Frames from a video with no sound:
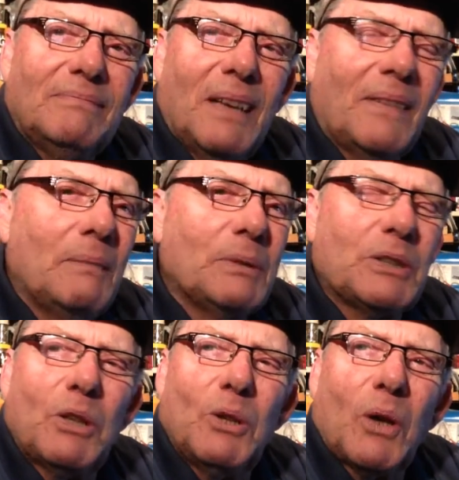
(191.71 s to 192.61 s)
It was
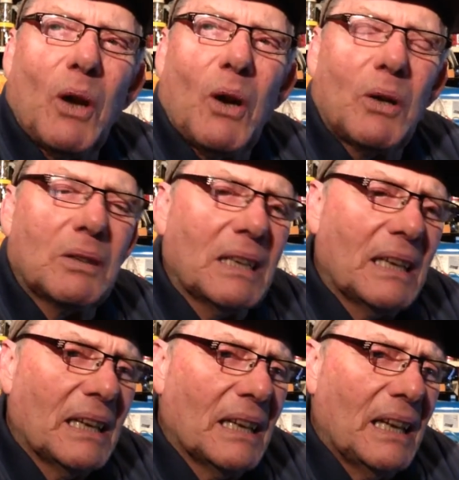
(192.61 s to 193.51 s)
too long,
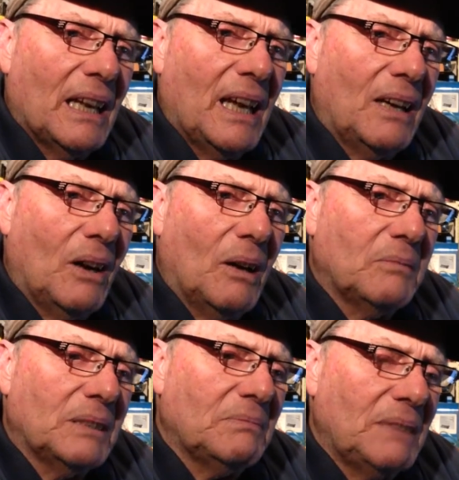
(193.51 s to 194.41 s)
and I
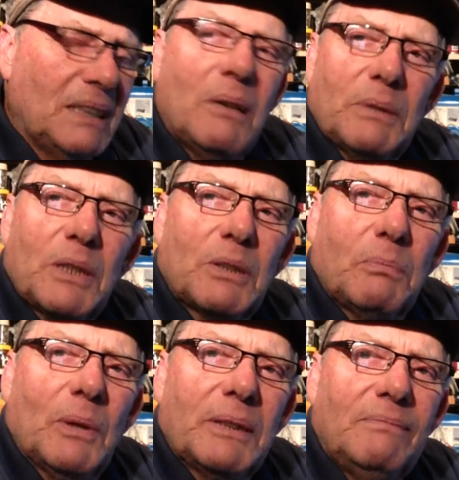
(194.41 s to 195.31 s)
was
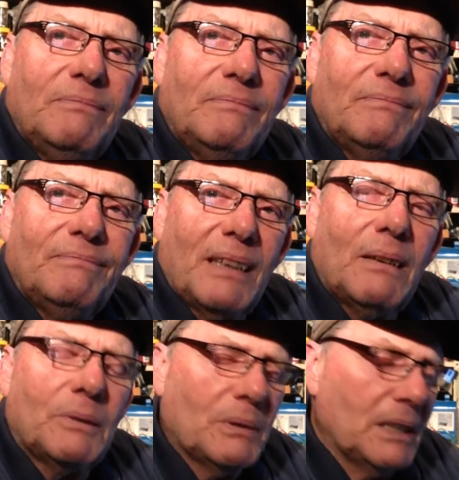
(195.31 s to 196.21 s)
disappointed.
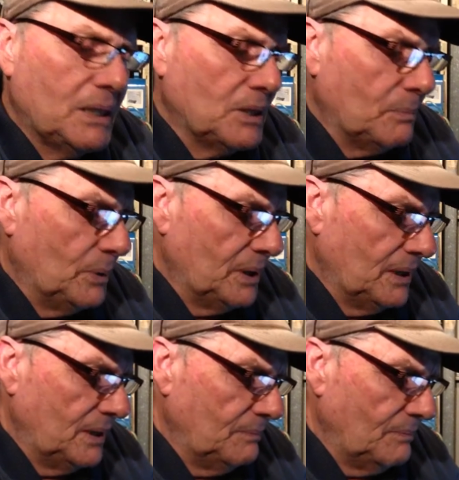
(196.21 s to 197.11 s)
Yeah, I was really
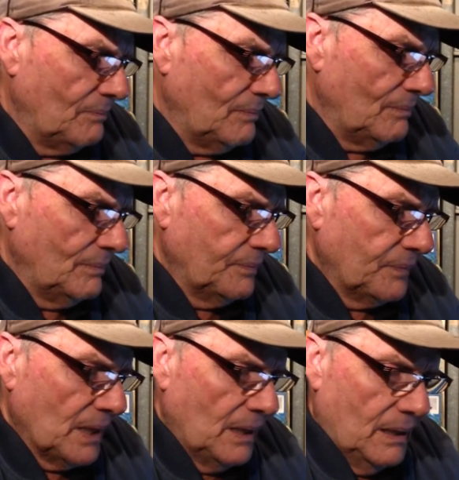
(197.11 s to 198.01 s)
disappointed
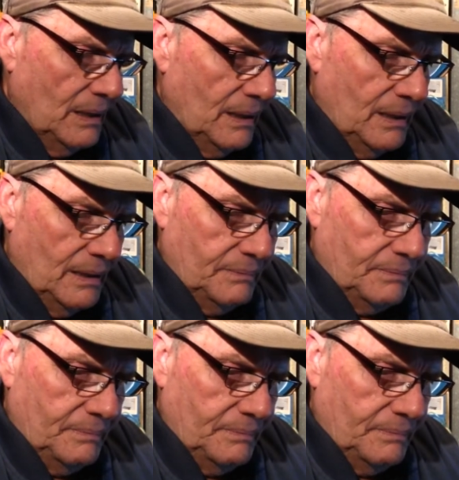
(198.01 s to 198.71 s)
in it.